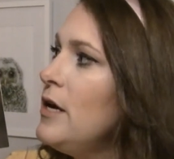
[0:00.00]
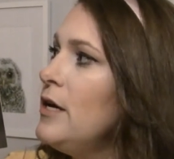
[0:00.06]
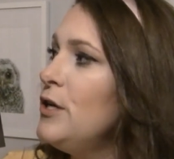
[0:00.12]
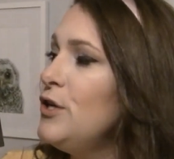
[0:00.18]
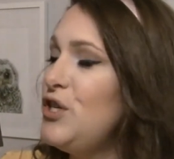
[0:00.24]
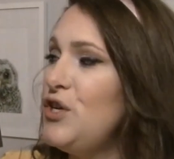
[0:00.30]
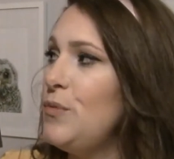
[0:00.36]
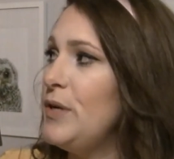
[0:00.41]

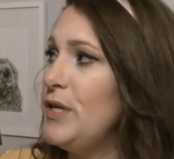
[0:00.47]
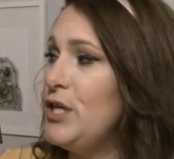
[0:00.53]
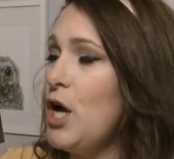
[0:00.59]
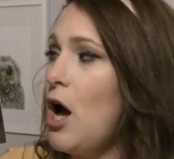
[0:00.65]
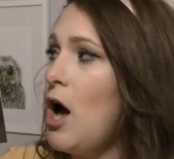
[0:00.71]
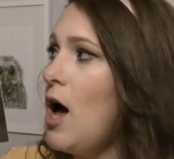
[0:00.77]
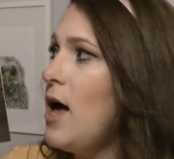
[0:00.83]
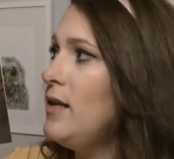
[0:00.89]
She would
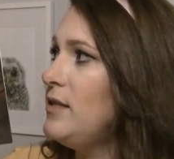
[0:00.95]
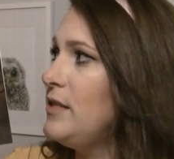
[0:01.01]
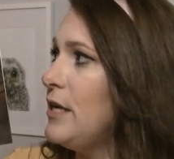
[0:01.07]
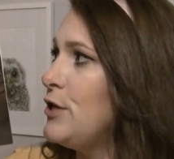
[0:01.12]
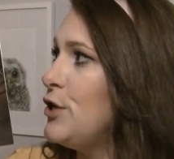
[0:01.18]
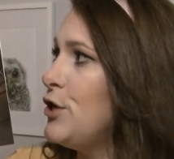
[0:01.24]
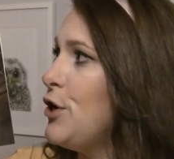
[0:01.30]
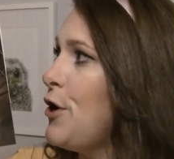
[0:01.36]
toss
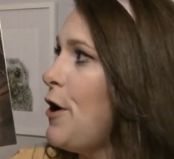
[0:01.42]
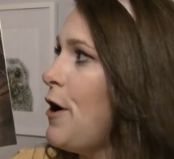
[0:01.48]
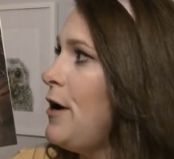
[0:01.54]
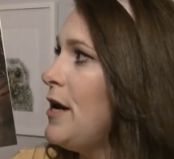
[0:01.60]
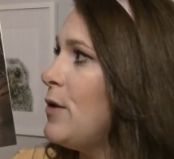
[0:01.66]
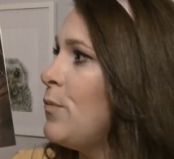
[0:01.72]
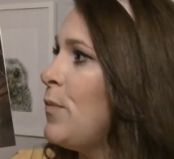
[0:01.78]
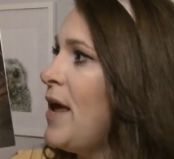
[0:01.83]
and turn
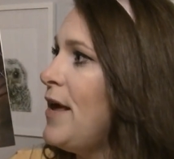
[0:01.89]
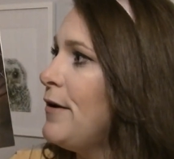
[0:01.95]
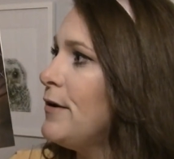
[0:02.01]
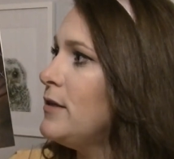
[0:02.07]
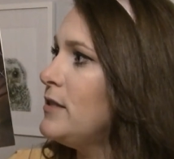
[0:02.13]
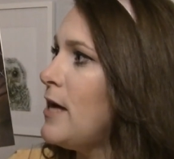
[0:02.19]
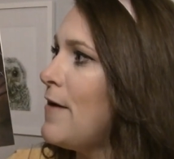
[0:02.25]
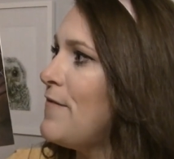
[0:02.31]
and wake
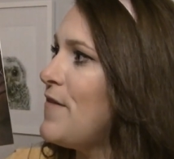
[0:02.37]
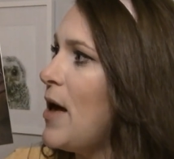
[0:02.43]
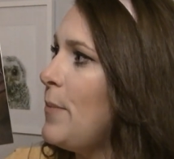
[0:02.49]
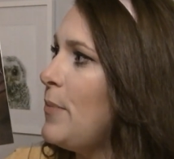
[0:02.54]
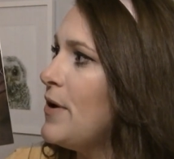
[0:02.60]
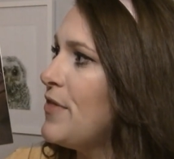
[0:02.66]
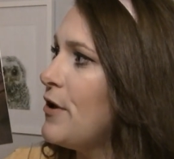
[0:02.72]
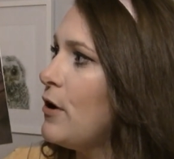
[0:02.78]
herself
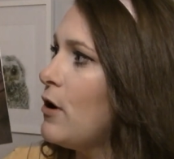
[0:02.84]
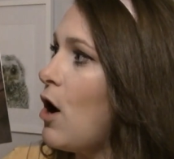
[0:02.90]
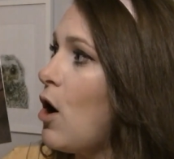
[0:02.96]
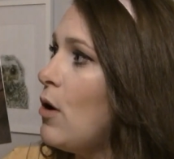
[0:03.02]
up with her